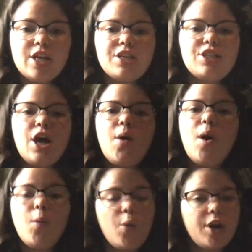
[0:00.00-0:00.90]
So,
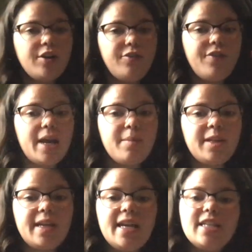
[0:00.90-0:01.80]
a word
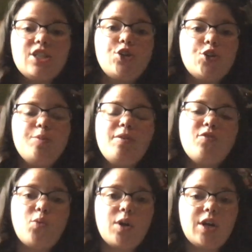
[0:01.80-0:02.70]
family is a group
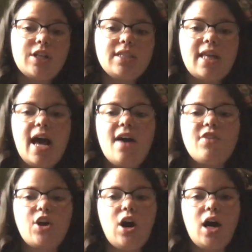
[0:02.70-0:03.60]
of words that have
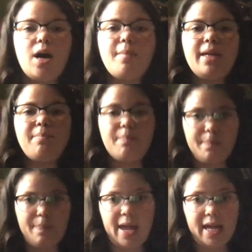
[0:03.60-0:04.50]
a common
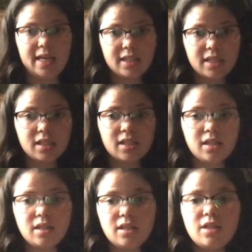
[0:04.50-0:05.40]
base,
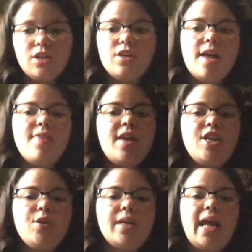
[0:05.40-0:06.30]
and then
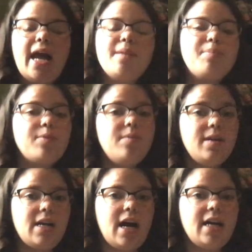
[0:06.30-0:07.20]
you can
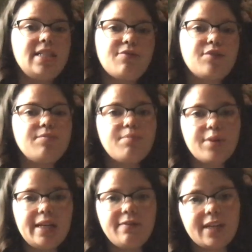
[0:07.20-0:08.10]
add different
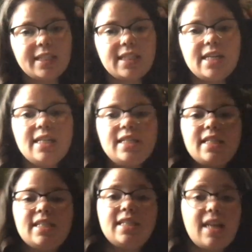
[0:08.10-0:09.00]
prefixes
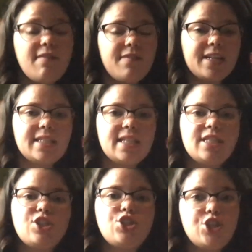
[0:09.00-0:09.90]
and
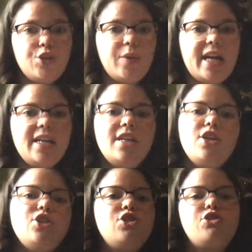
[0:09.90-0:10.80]
suffixes to it
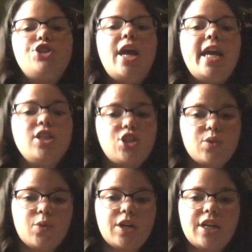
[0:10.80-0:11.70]
to change the
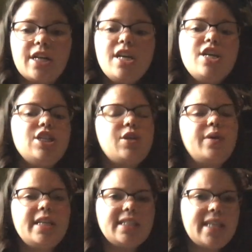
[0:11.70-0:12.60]
word. So,
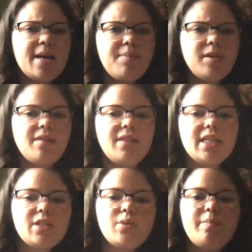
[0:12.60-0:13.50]
an example of
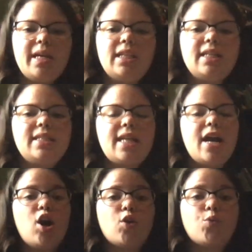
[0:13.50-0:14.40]
this would be, let's say
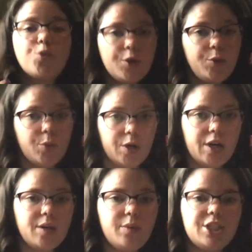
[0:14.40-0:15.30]
our root
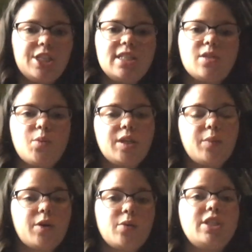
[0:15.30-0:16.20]
word, which is the word that
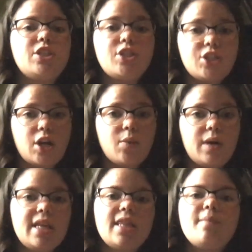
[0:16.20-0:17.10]
we're going to start
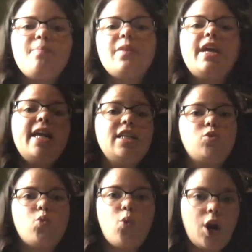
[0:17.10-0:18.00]
with, is
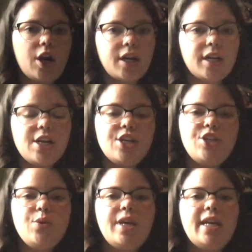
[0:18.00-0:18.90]
work.
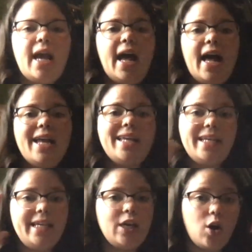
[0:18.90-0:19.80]
You can add
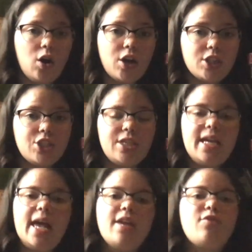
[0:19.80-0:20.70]
ER to the
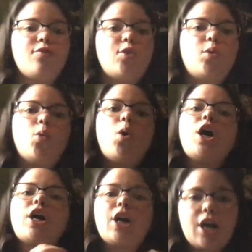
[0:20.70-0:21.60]
end for
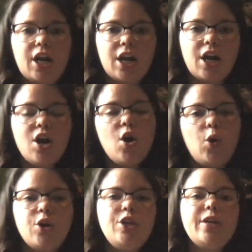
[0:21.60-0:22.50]
worker,
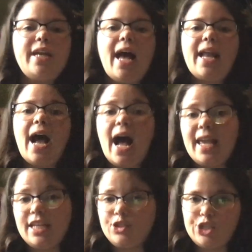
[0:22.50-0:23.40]
or you can add
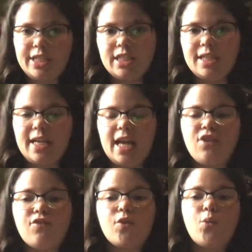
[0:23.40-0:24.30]
ING to the
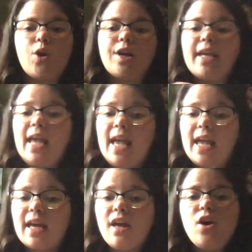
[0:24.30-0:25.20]
end for
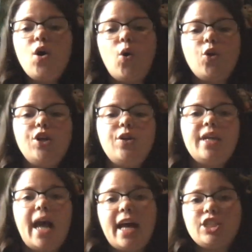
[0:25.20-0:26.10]
working, or you
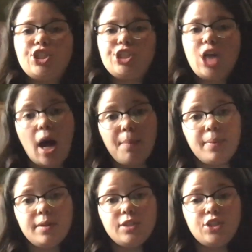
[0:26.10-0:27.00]
can add shop
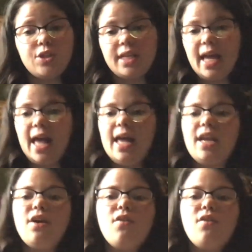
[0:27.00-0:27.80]
to the end